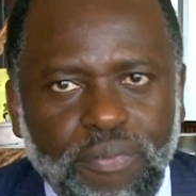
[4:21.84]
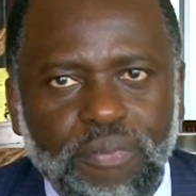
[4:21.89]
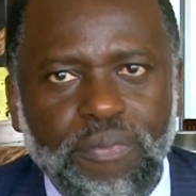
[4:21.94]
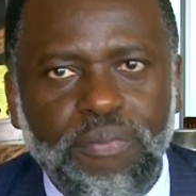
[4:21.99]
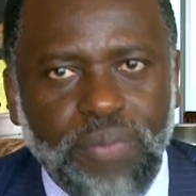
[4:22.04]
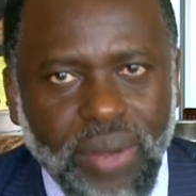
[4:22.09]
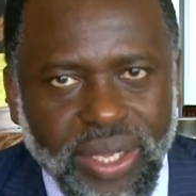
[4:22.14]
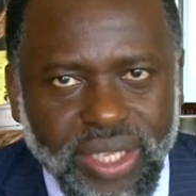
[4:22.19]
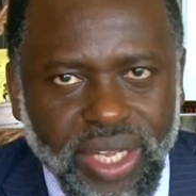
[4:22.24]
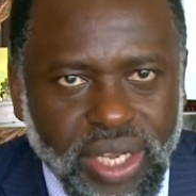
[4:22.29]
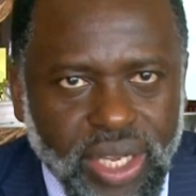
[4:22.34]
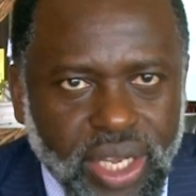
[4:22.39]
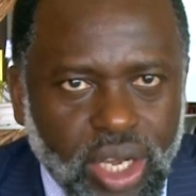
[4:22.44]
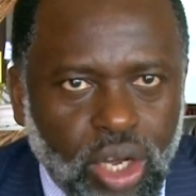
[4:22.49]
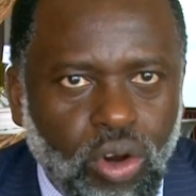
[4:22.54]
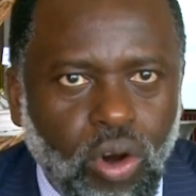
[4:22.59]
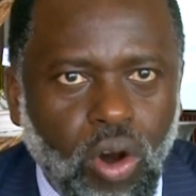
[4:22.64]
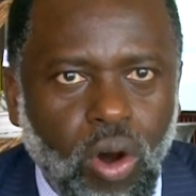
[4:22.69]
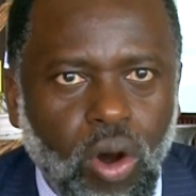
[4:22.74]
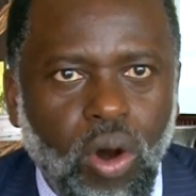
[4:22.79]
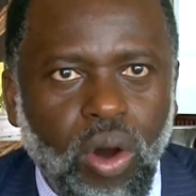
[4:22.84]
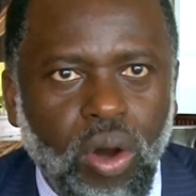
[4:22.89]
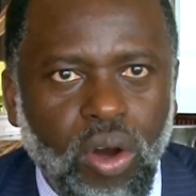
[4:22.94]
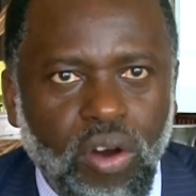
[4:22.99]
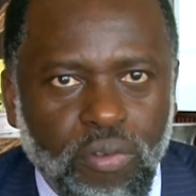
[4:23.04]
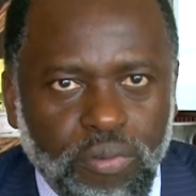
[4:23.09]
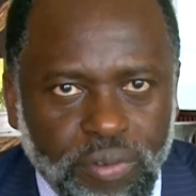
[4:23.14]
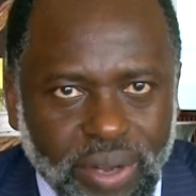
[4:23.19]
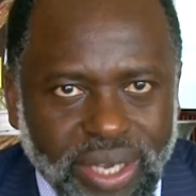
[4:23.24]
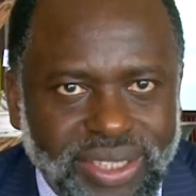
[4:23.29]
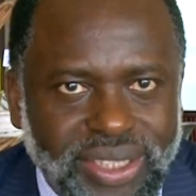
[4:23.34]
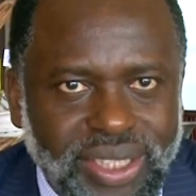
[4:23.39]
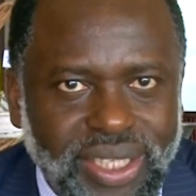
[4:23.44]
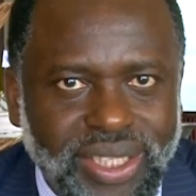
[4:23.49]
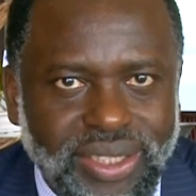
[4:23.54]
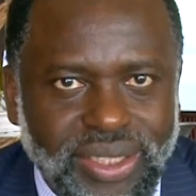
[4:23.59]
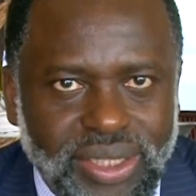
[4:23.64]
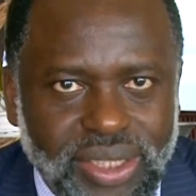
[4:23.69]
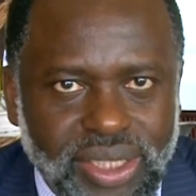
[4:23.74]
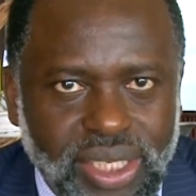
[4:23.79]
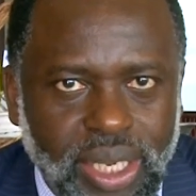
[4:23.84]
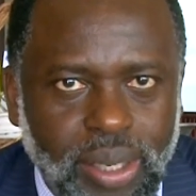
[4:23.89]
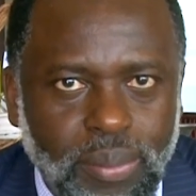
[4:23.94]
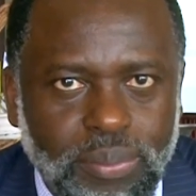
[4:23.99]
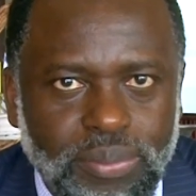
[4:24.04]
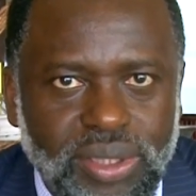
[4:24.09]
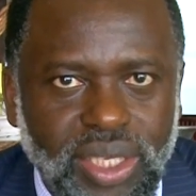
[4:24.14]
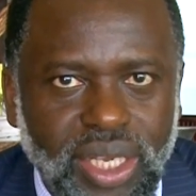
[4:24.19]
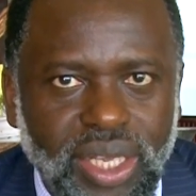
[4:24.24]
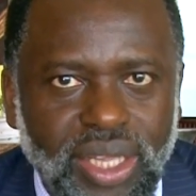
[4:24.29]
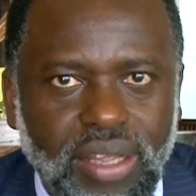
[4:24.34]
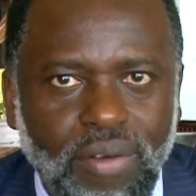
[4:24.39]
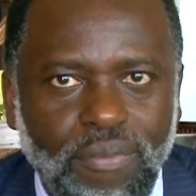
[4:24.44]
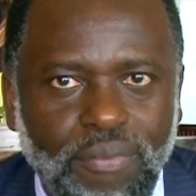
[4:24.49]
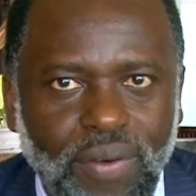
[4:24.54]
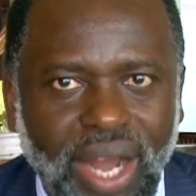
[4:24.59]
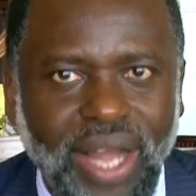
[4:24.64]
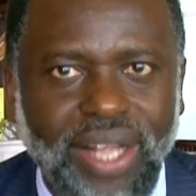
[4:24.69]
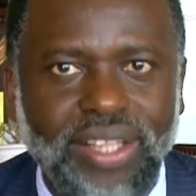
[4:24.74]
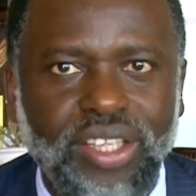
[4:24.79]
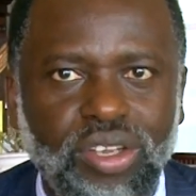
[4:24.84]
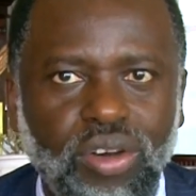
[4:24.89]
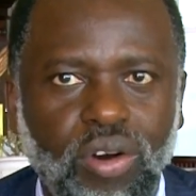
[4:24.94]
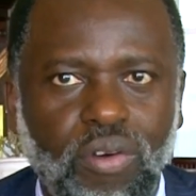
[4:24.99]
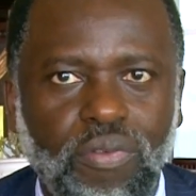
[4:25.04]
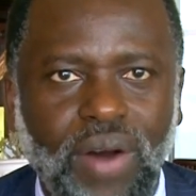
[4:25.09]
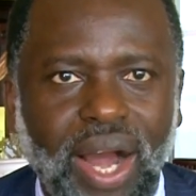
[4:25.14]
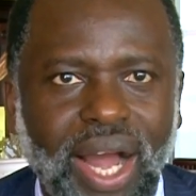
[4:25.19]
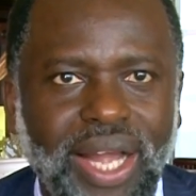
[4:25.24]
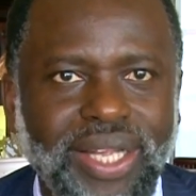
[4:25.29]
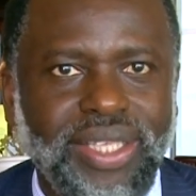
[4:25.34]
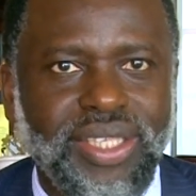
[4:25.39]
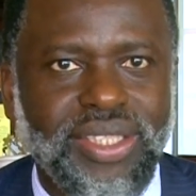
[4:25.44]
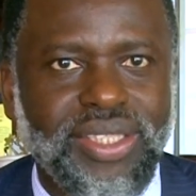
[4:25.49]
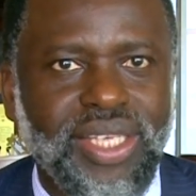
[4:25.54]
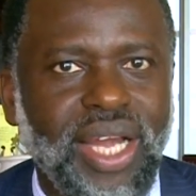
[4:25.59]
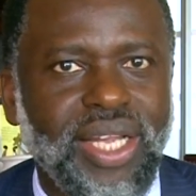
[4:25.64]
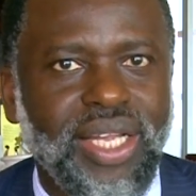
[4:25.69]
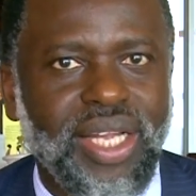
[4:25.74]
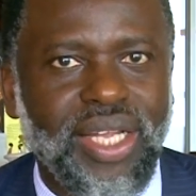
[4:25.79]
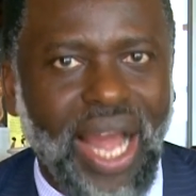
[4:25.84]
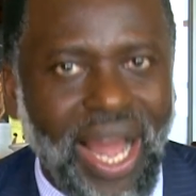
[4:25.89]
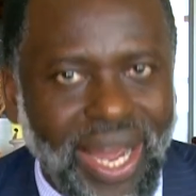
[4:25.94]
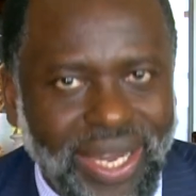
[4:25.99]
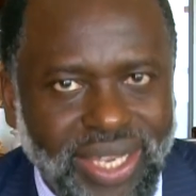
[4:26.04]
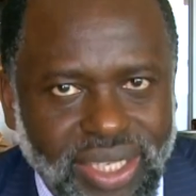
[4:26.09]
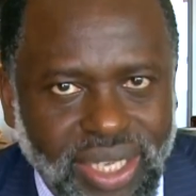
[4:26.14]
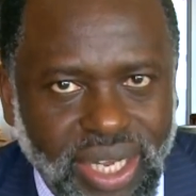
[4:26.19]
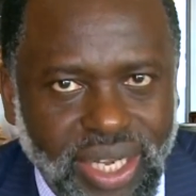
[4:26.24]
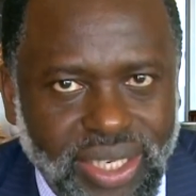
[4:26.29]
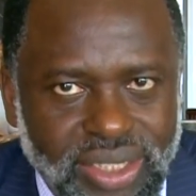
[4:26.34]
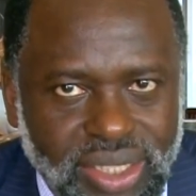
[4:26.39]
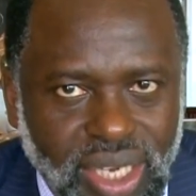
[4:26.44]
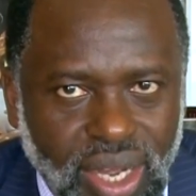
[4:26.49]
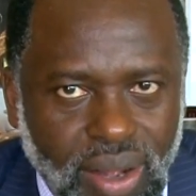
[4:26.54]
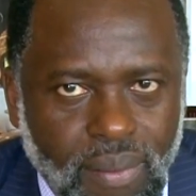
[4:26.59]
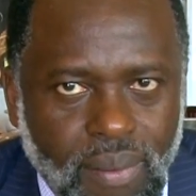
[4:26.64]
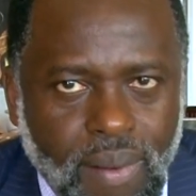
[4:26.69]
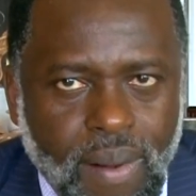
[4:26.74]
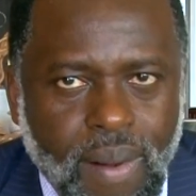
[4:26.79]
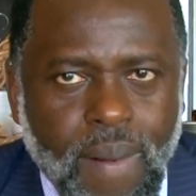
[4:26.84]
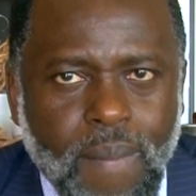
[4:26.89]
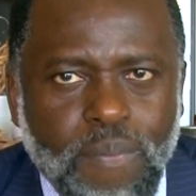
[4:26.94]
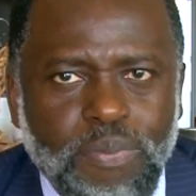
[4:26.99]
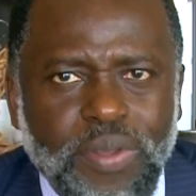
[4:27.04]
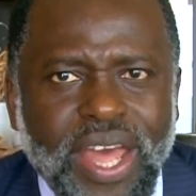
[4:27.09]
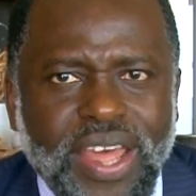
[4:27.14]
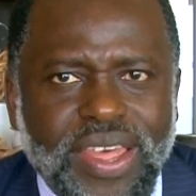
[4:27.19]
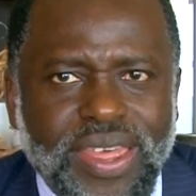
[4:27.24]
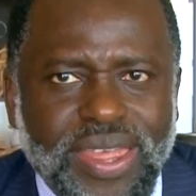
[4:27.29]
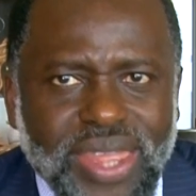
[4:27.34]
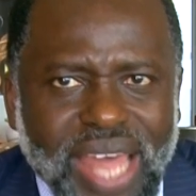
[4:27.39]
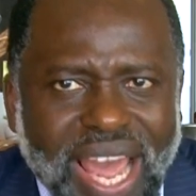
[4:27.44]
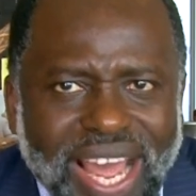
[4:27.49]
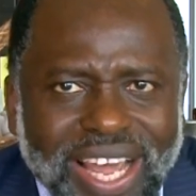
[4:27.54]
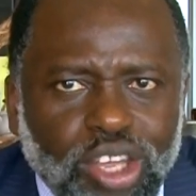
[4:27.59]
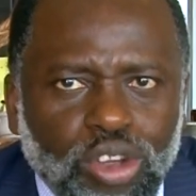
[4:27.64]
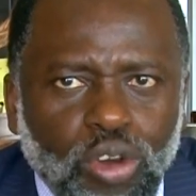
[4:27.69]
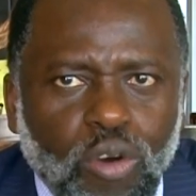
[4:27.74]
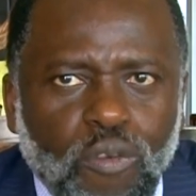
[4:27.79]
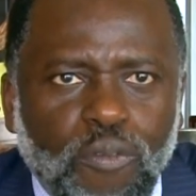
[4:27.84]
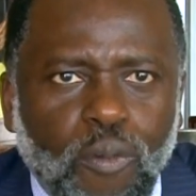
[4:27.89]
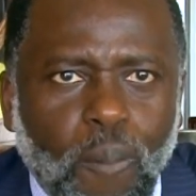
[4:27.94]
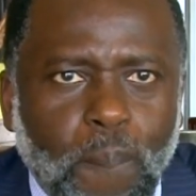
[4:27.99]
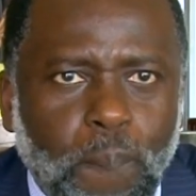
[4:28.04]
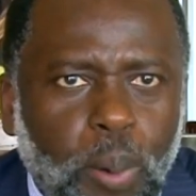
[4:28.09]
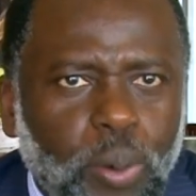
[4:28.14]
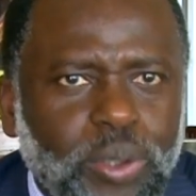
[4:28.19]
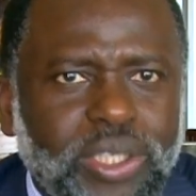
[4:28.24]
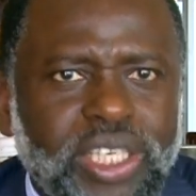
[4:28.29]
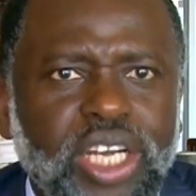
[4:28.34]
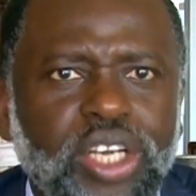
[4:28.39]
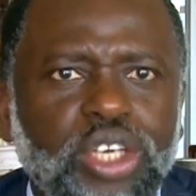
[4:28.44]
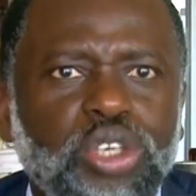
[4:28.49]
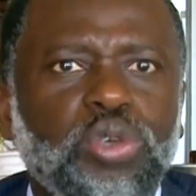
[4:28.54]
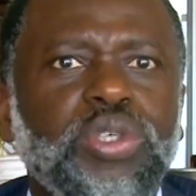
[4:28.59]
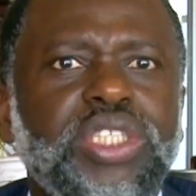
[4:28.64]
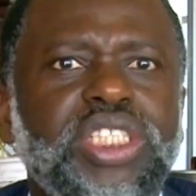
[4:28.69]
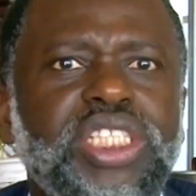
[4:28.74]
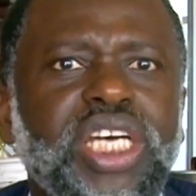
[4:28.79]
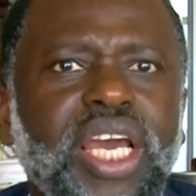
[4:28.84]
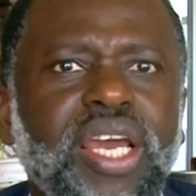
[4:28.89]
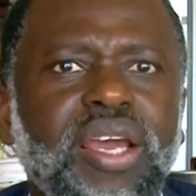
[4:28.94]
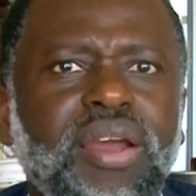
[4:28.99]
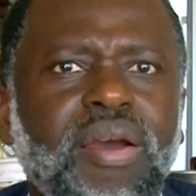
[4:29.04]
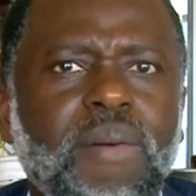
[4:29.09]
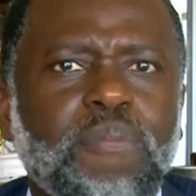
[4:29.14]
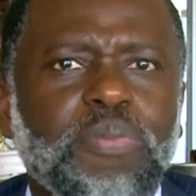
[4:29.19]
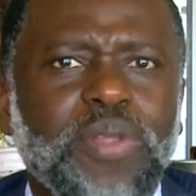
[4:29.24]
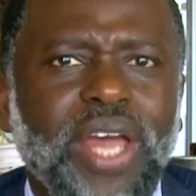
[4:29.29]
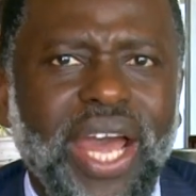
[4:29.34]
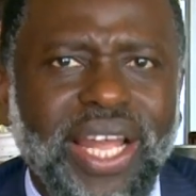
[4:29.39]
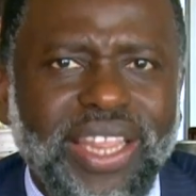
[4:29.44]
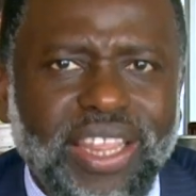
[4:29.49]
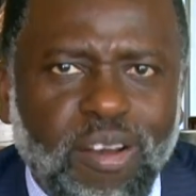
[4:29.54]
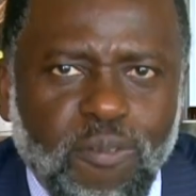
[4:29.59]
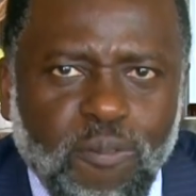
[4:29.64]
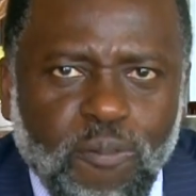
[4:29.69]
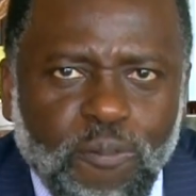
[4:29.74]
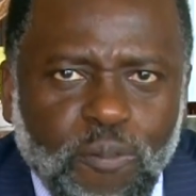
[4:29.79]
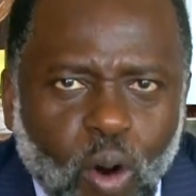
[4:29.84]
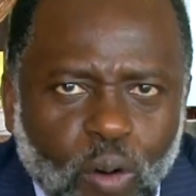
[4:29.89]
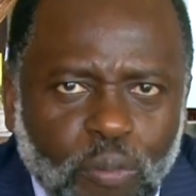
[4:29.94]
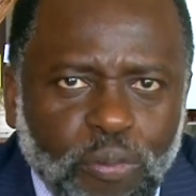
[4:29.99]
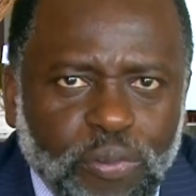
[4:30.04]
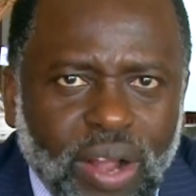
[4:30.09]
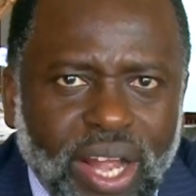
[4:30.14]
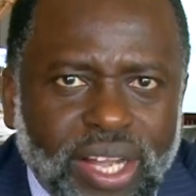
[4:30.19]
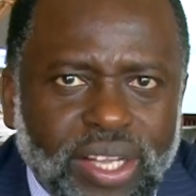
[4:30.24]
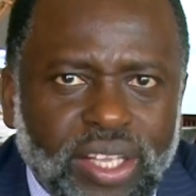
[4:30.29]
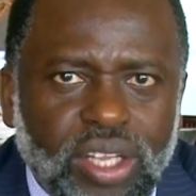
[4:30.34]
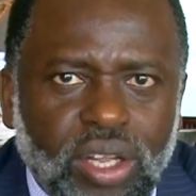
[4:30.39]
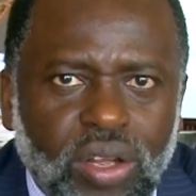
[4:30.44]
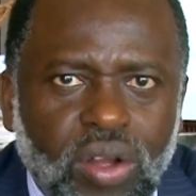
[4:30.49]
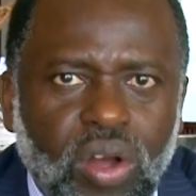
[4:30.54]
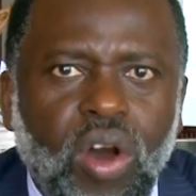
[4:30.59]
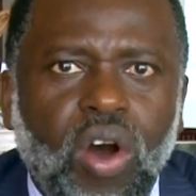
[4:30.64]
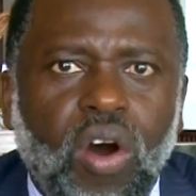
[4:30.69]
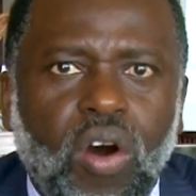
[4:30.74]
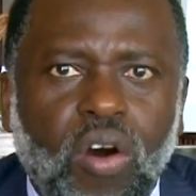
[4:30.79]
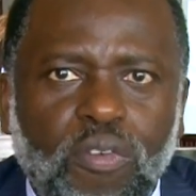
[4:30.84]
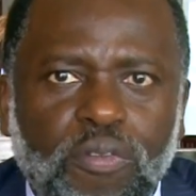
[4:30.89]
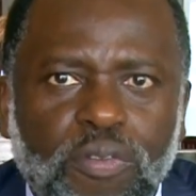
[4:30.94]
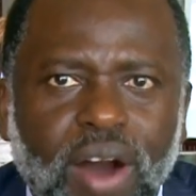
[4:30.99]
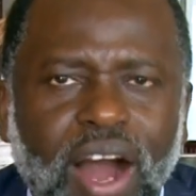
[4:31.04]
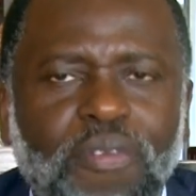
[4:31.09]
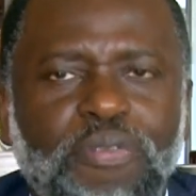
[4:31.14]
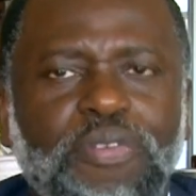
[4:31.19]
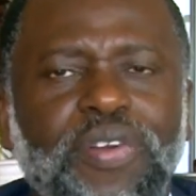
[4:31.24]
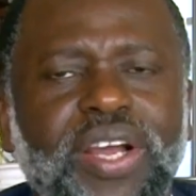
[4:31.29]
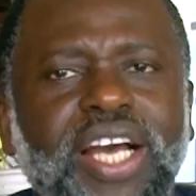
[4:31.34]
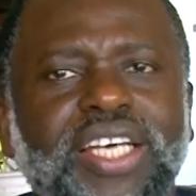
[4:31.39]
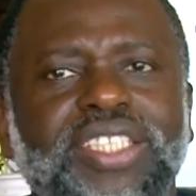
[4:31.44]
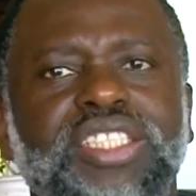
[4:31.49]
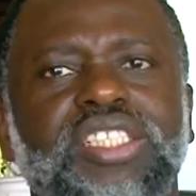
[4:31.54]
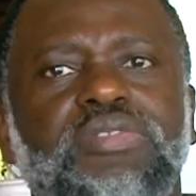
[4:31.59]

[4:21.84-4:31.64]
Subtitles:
Federico Freschi's teams in the Faculty of Art Design and Architecture, thank you for putting UJ at the forefront of Africa's